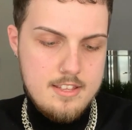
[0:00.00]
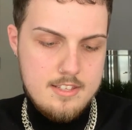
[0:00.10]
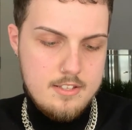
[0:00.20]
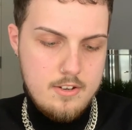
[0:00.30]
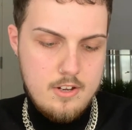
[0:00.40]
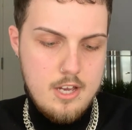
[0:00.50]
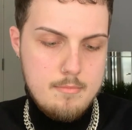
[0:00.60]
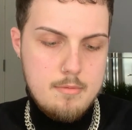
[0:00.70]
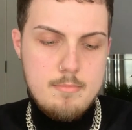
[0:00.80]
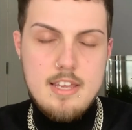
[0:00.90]
There's no harm
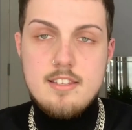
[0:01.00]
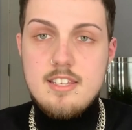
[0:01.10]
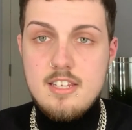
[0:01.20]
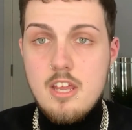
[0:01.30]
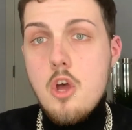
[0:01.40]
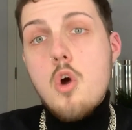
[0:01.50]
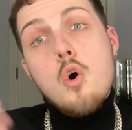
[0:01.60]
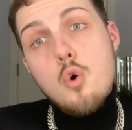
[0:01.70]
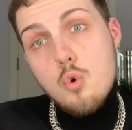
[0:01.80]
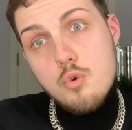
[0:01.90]
in mixing,
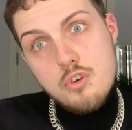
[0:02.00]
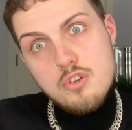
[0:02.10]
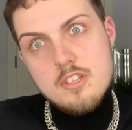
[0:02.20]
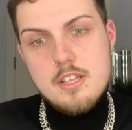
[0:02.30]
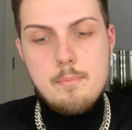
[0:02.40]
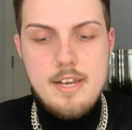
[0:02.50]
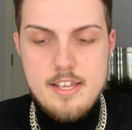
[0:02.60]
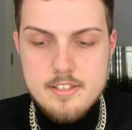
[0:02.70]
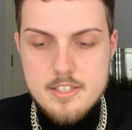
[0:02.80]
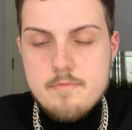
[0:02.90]
or we can use the blend.